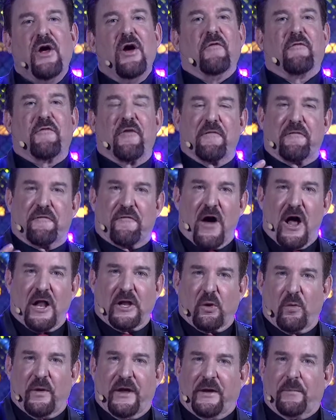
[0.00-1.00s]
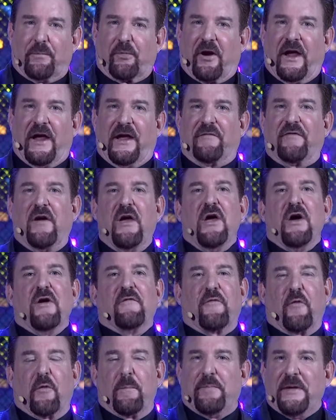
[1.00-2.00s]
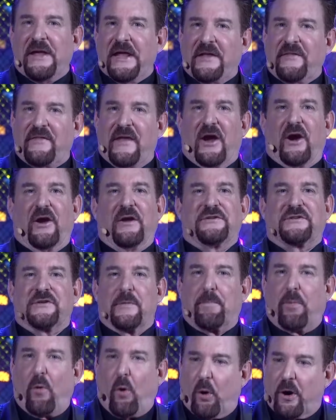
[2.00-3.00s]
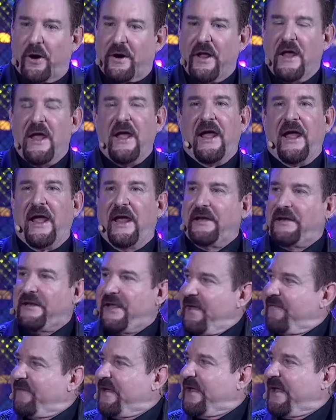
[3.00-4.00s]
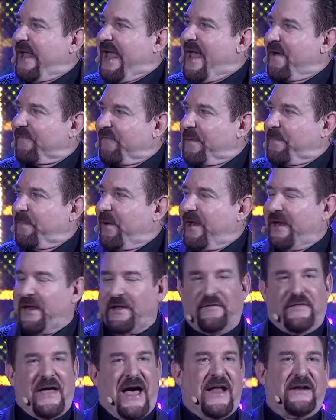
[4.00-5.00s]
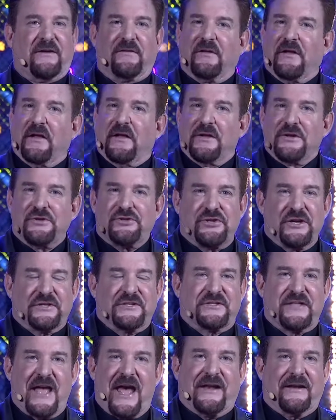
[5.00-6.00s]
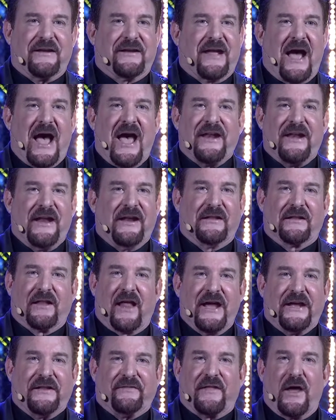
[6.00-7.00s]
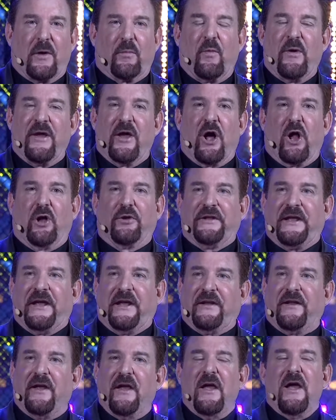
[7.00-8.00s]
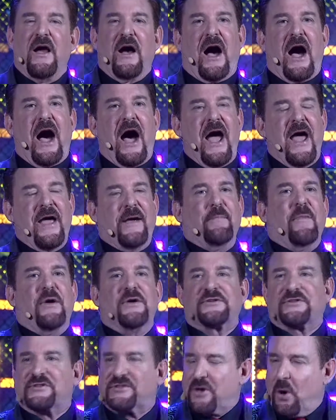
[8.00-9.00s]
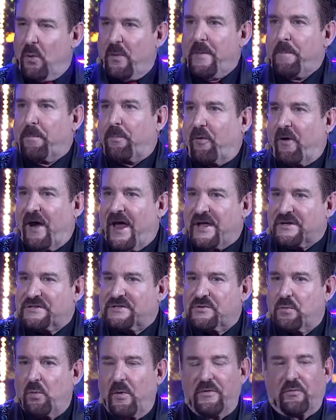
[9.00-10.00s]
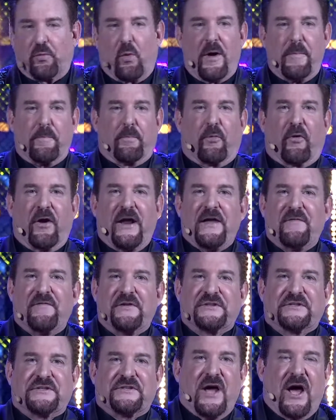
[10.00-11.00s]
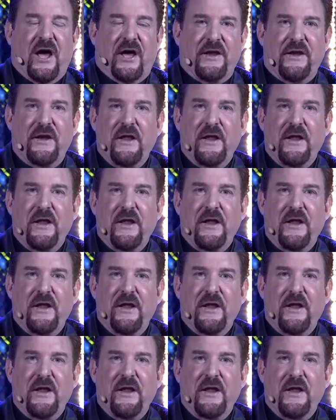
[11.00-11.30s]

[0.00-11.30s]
for following Brave, for being there in support, and giving everybody that guiding light that we all need. I'm so impressed with what Brave has done